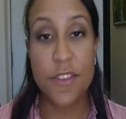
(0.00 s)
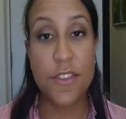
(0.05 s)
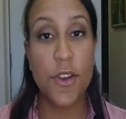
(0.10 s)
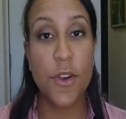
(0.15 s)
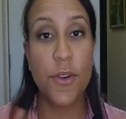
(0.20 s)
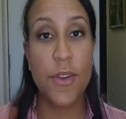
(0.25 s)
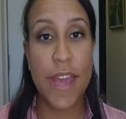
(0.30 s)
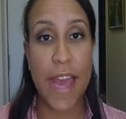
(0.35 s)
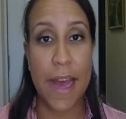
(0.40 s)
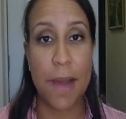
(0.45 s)

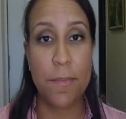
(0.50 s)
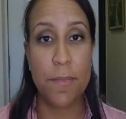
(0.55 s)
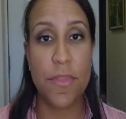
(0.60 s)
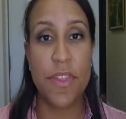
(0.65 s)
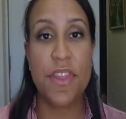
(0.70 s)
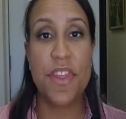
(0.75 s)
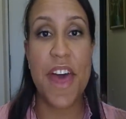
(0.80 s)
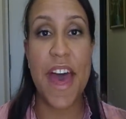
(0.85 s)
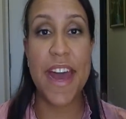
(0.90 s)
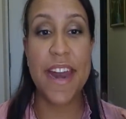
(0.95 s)
So yeah,
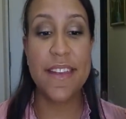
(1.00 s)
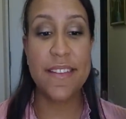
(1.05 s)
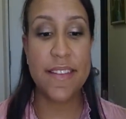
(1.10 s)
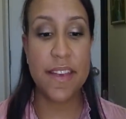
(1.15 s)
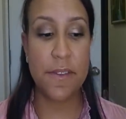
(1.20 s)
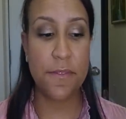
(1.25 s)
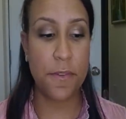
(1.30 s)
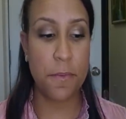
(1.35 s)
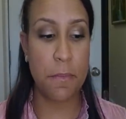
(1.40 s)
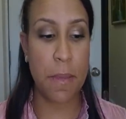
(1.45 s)
that
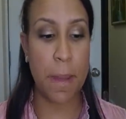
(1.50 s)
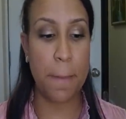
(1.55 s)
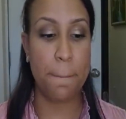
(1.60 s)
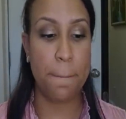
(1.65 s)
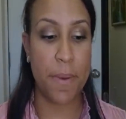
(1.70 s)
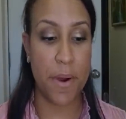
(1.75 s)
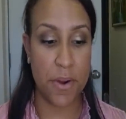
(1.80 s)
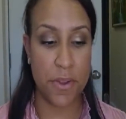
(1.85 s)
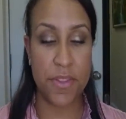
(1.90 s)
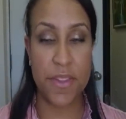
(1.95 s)
is it for my
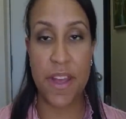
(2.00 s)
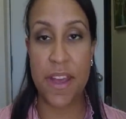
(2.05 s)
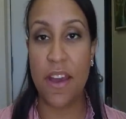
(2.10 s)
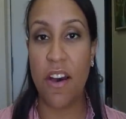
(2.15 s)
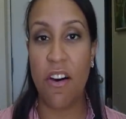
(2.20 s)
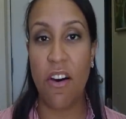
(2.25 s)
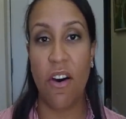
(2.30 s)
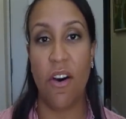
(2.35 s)
birthday